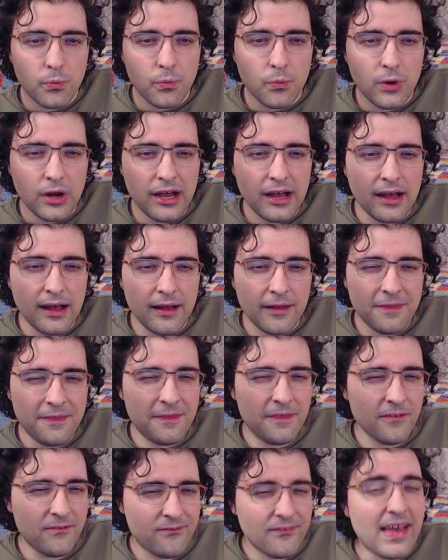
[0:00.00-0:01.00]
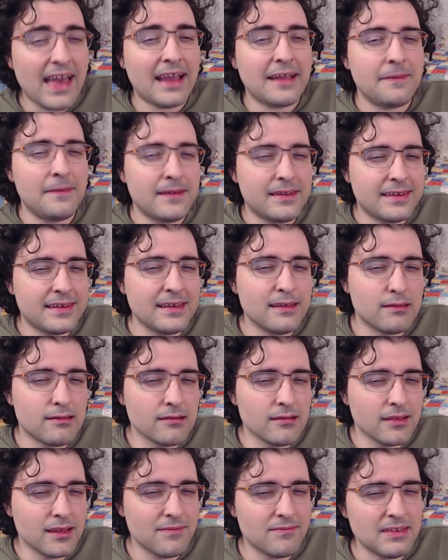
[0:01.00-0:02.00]
Uh, the fact that he's
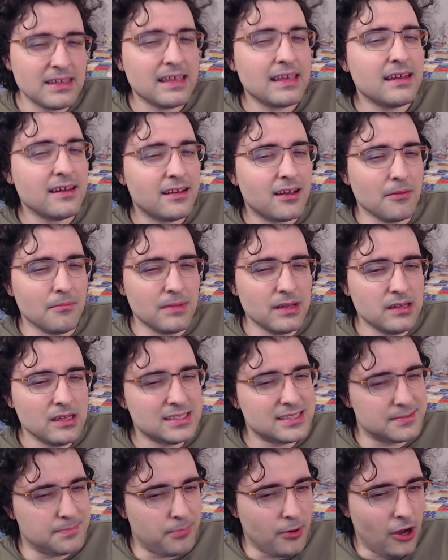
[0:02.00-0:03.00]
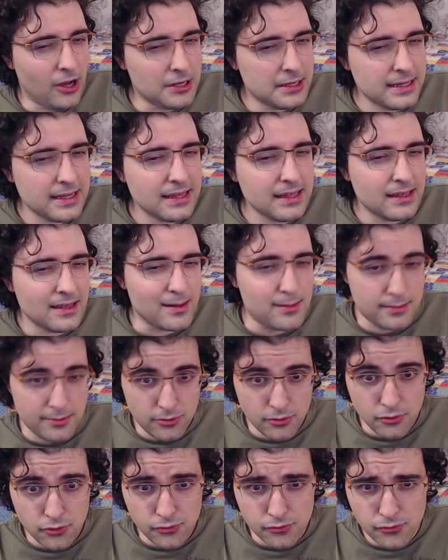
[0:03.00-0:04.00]
living in Camilla's body is
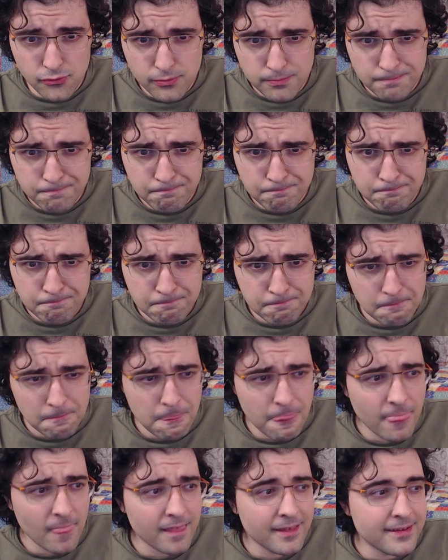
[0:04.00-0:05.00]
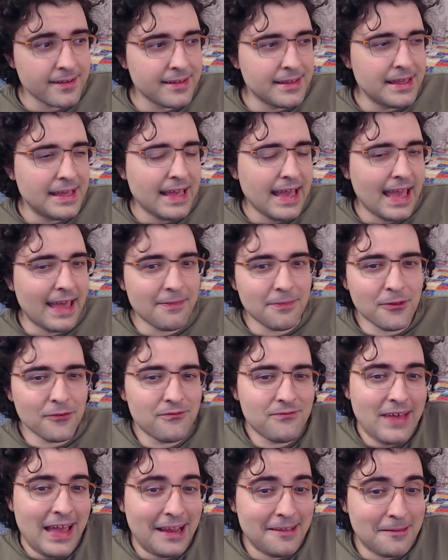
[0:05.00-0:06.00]
new. And the
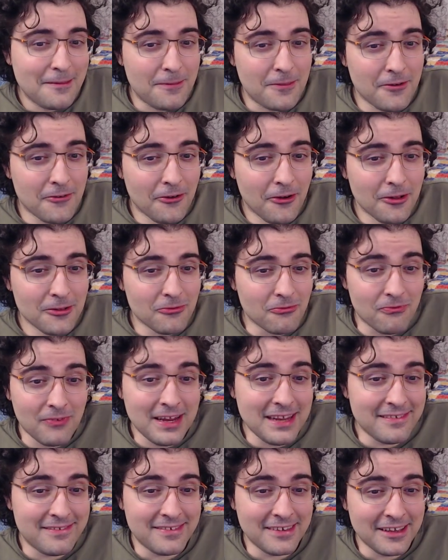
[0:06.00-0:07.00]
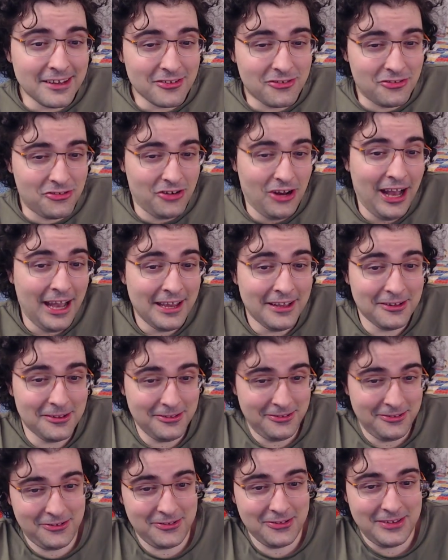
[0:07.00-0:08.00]
fact that they're all raising a
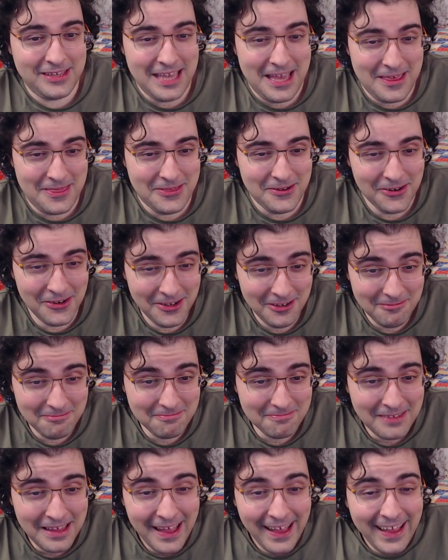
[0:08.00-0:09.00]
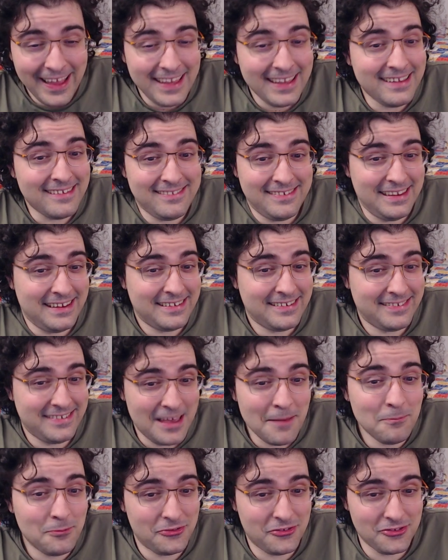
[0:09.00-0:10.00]
child together is
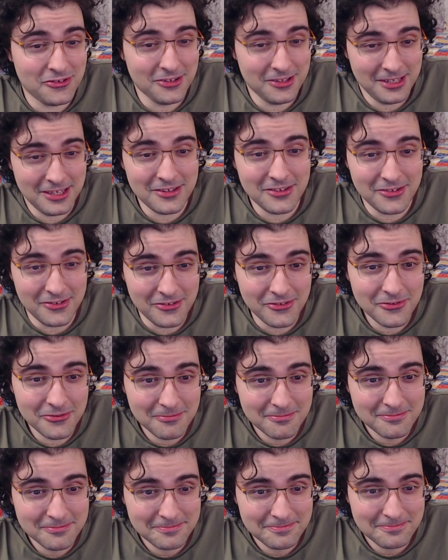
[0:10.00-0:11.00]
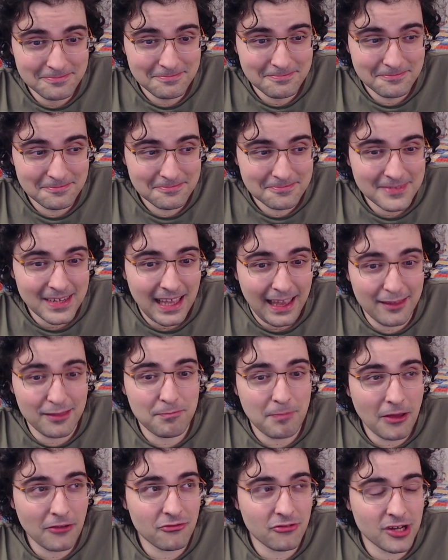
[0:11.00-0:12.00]
exceptionally new,
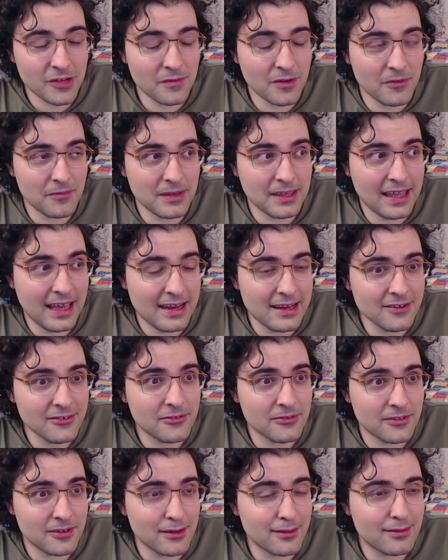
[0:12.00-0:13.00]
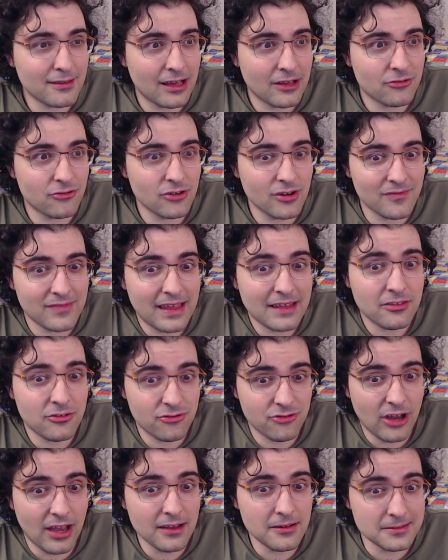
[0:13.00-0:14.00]
especially when we get into the discussion of that
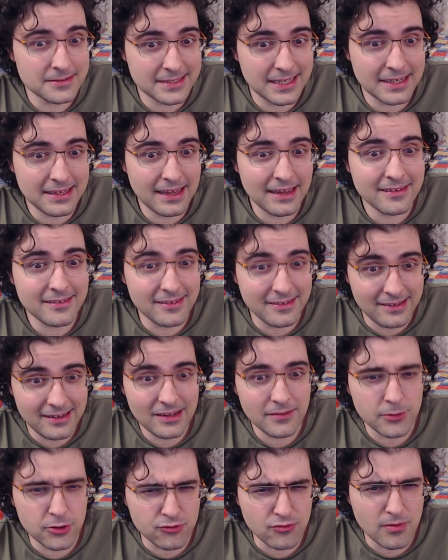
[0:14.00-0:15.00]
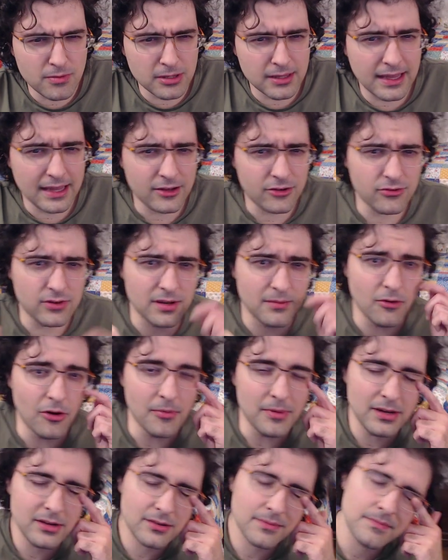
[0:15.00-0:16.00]
child's identity, which we will get to in a
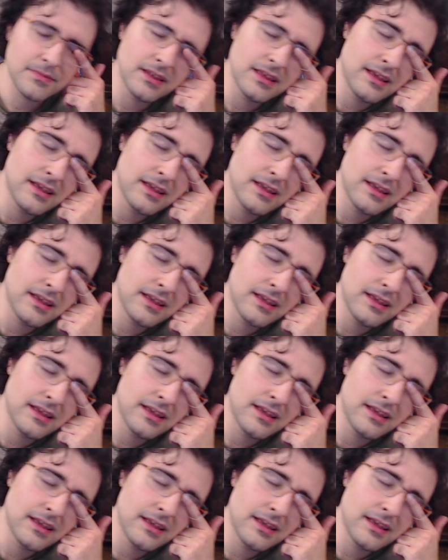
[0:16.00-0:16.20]
moment.